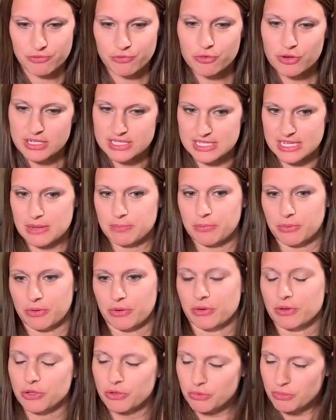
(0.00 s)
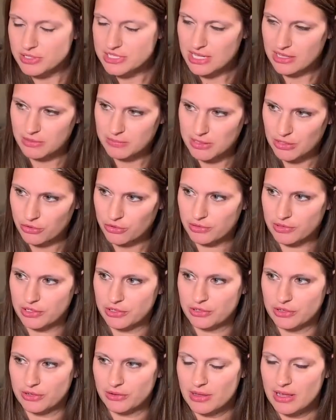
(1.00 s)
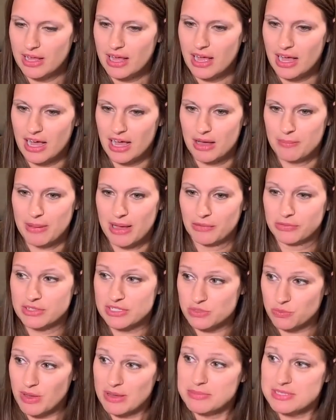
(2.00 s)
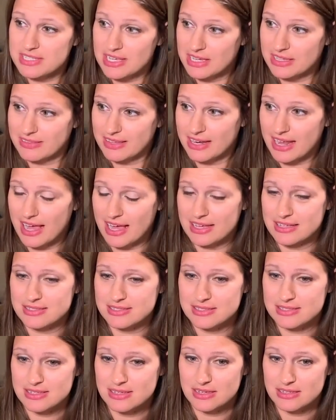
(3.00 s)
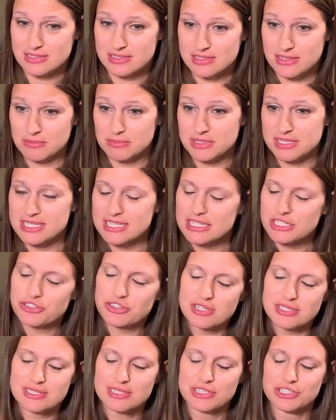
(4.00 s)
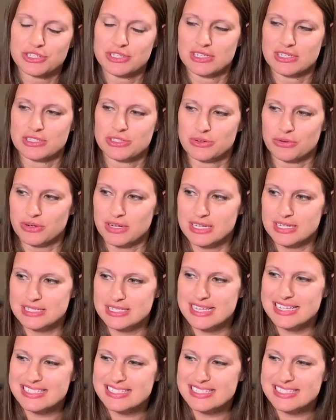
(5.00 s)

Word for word: For example, you were telling me earlier about this website that has some detransitioning stories.